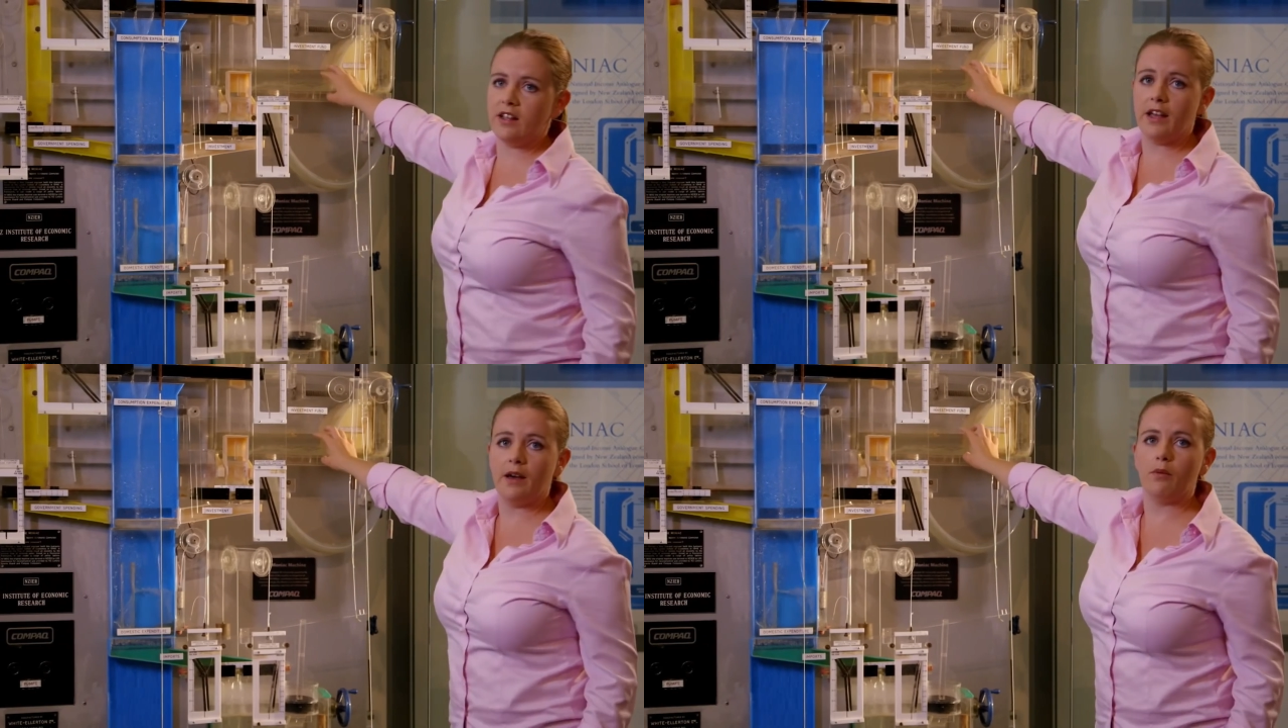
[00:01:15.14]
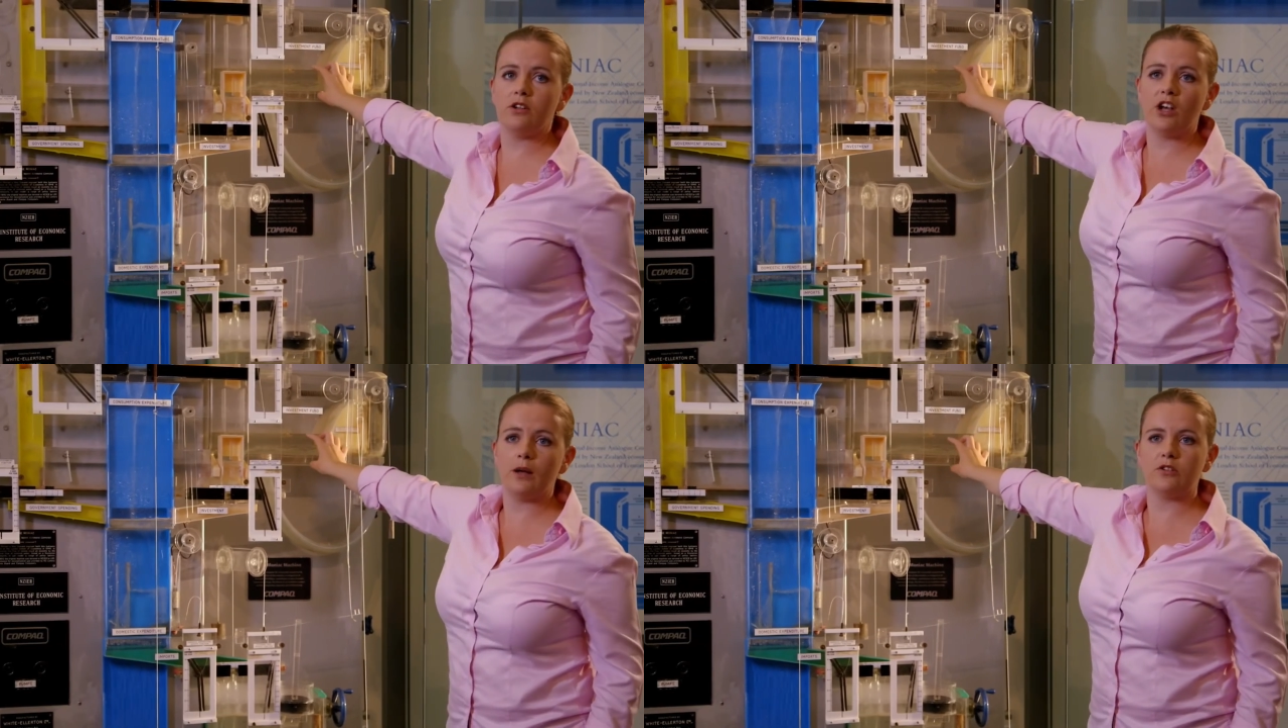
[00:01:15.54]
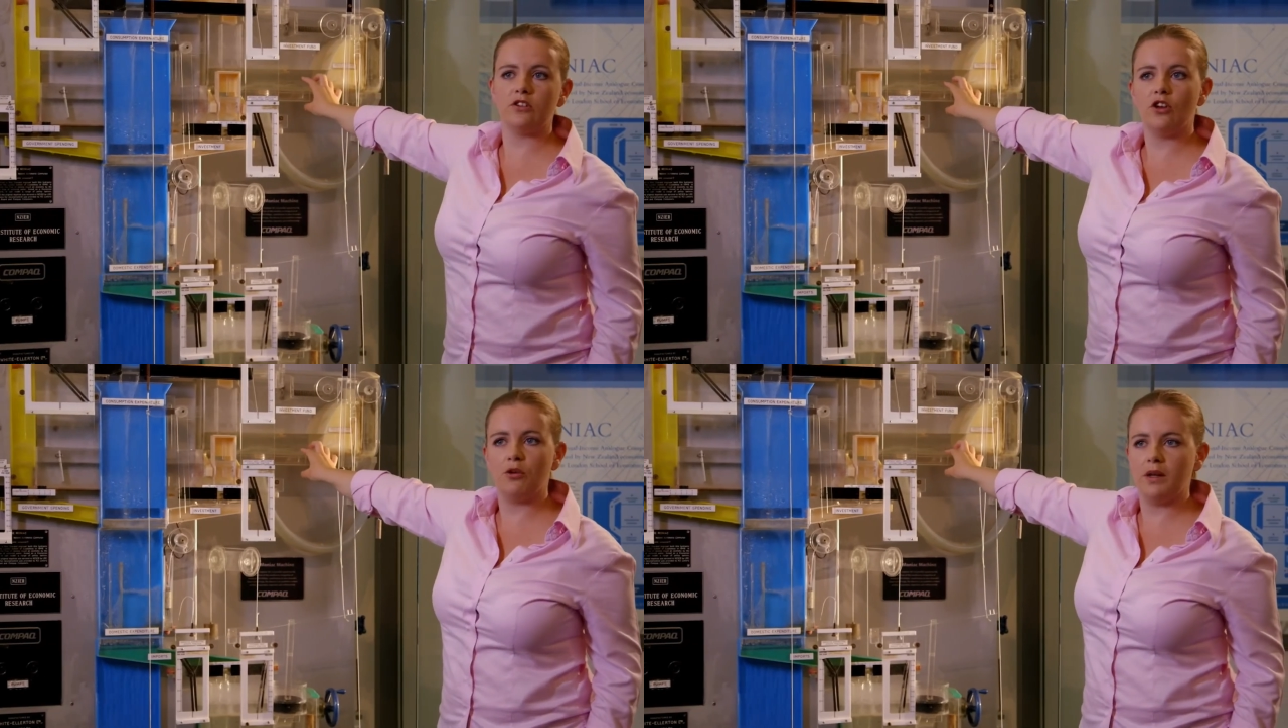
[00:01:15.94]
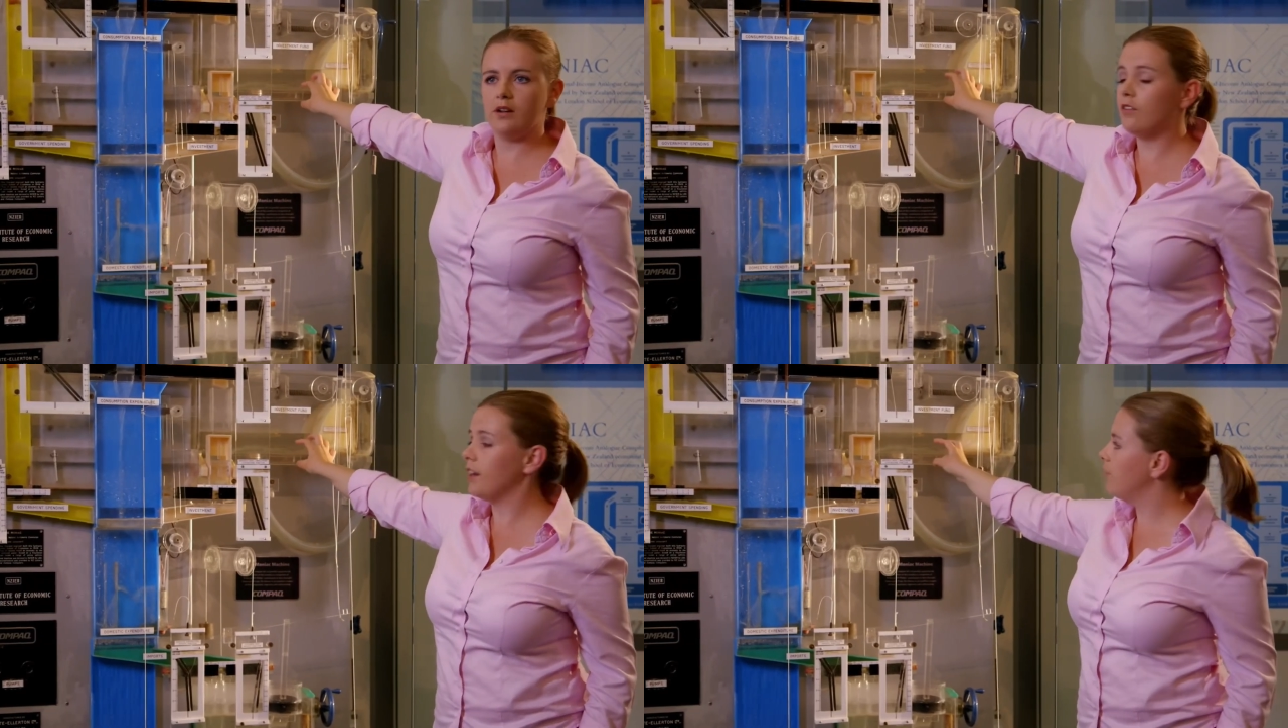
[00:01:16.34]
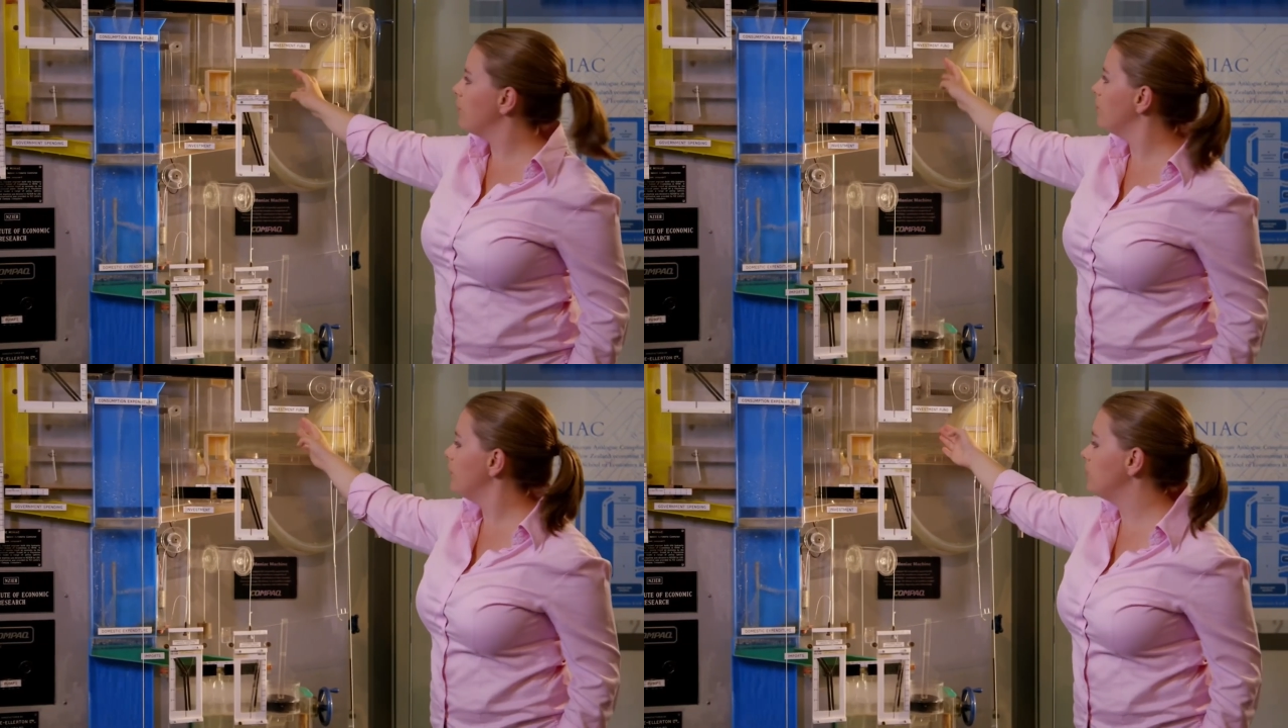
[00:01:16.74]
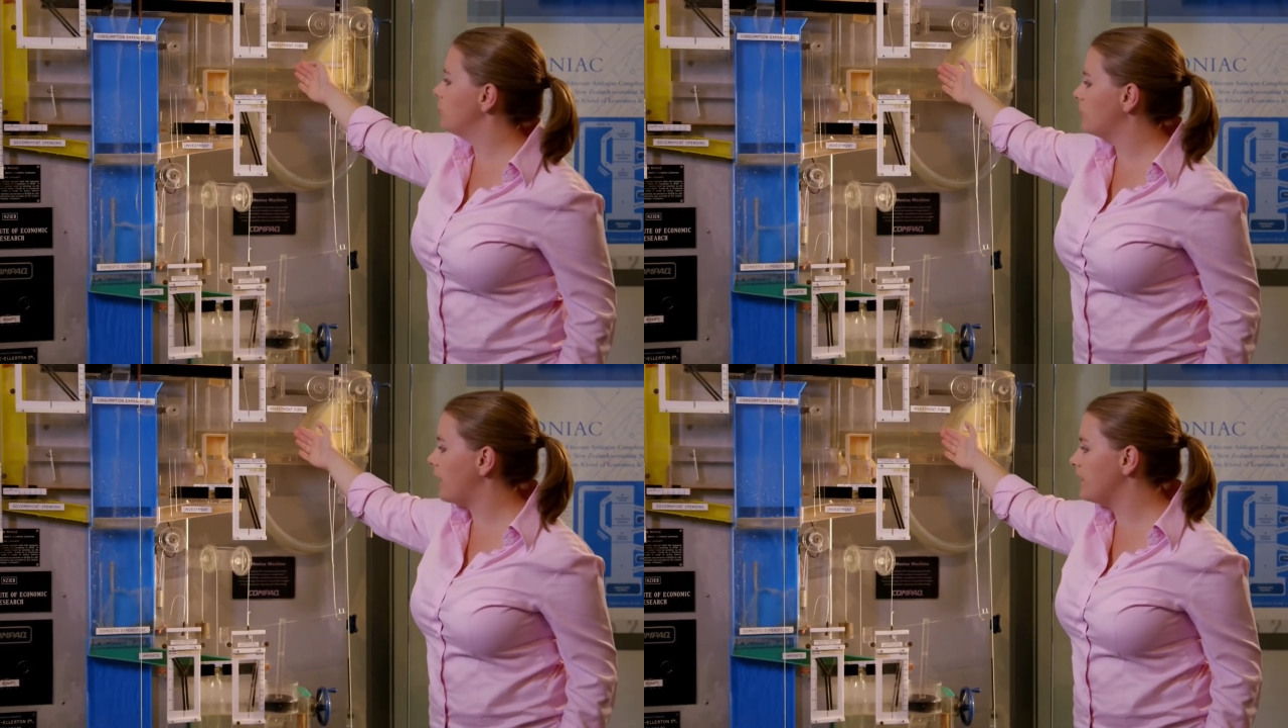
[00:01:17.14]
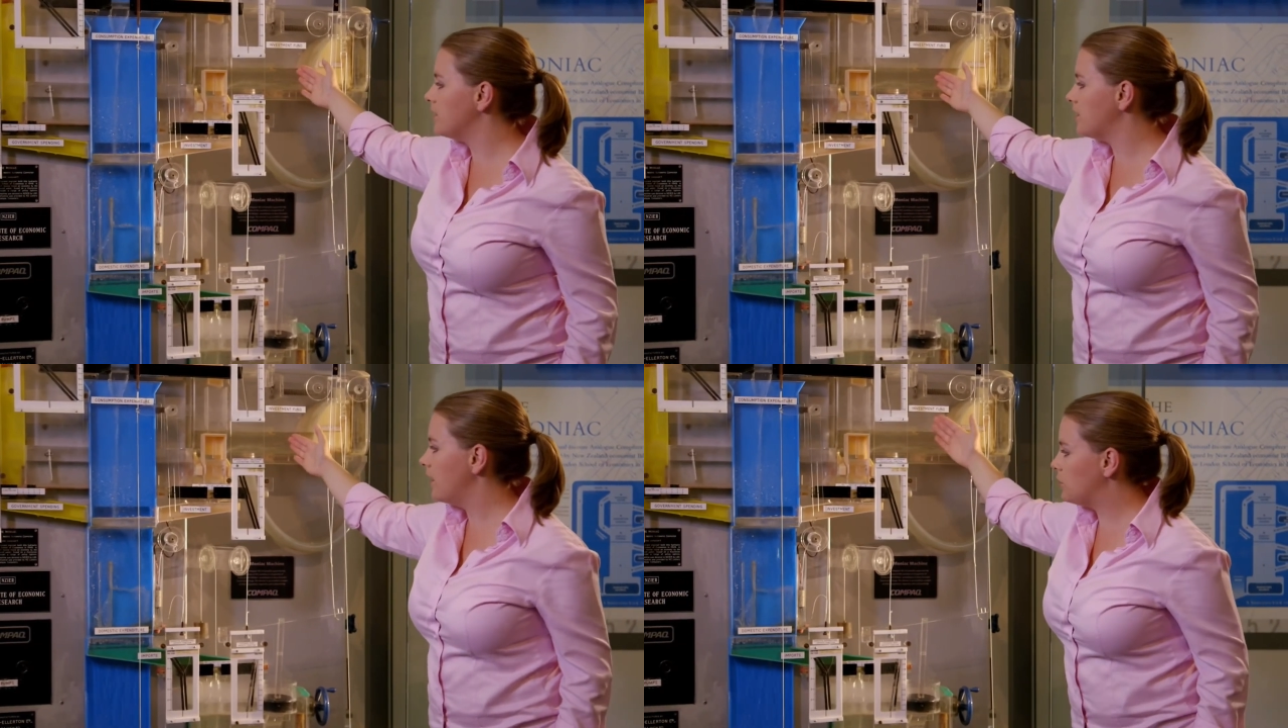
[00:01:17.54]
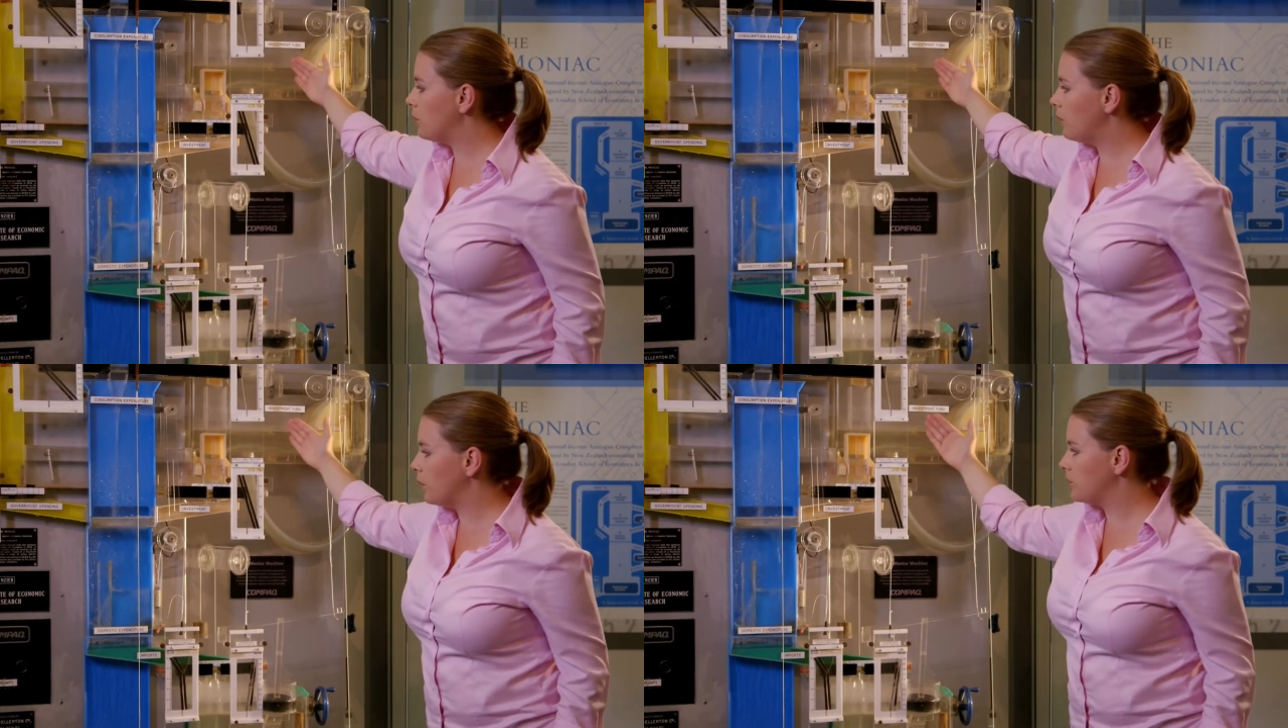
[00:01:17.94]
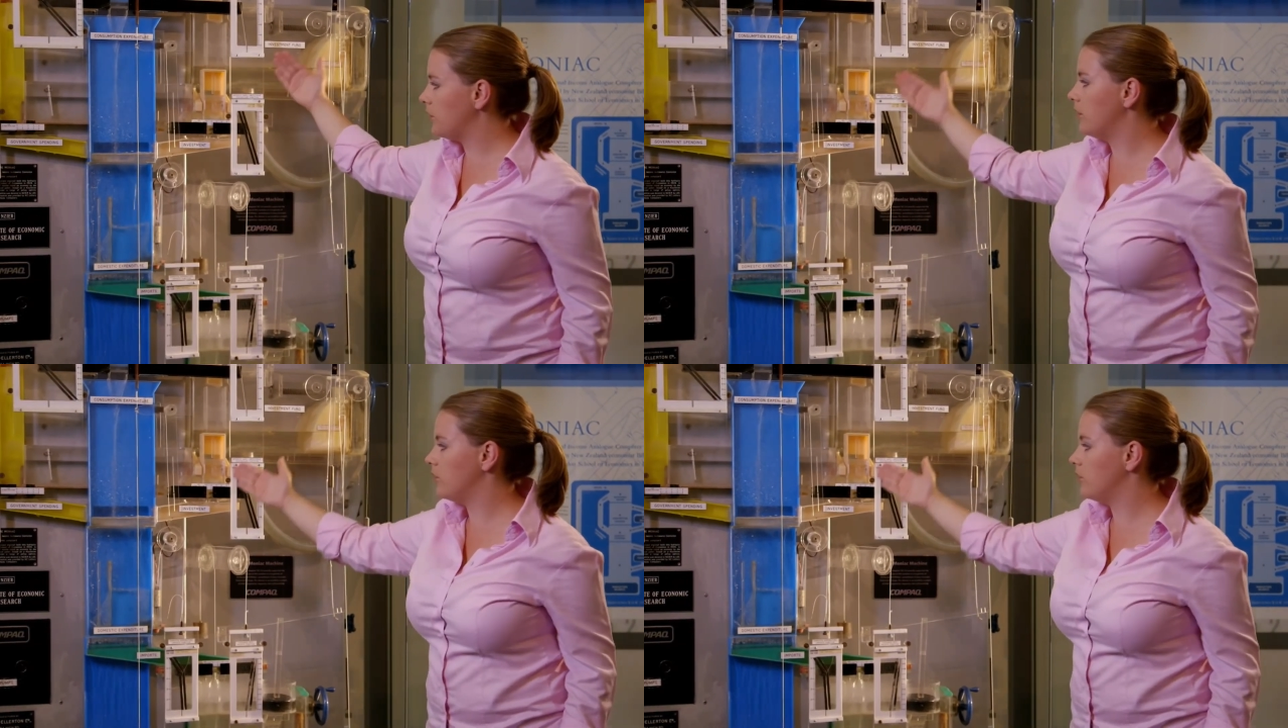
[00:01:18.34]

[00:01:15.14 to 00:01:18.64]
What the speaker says: here, which helps determine the level of interest rates, this will also